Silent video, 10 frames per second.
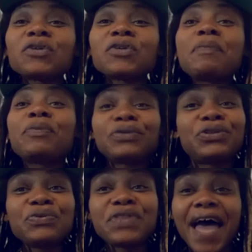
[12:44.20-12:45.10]
people
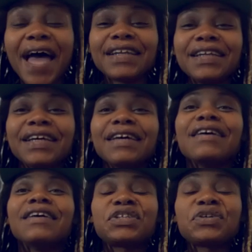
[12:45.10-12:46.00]
do that
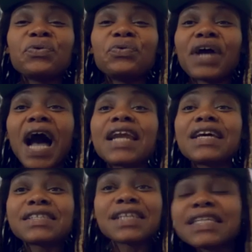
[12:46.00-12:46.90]
to kind of
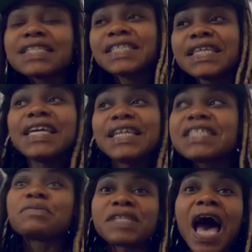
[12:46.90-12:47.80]
skeet
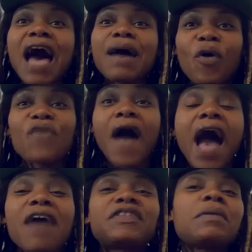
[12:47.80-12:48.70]
some time off of
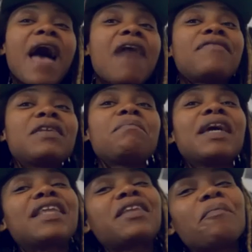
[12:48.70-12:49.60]
have to having to
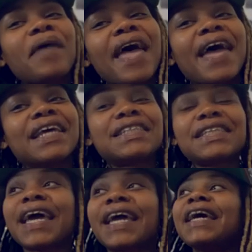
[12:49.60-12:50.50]
make their bed. It's
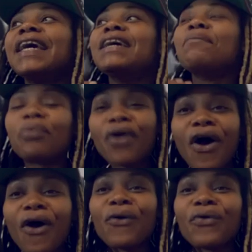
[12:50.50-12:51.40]
like
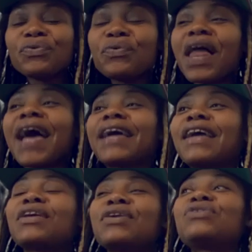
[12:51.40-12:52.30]
bro, you like
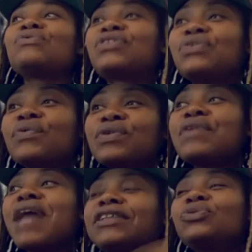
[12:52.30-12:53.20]
you do you're
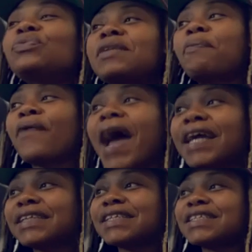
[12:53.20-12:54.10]
not doing the
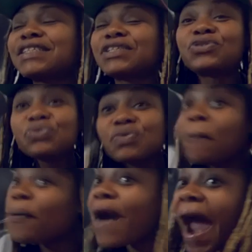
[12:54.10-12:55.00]
practice to do the
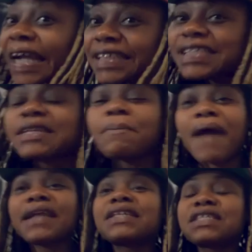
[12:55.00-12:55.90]
practice, the
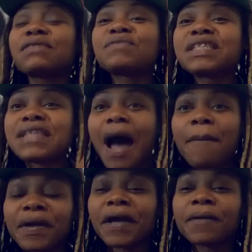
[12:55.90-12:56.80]
practice of stopping,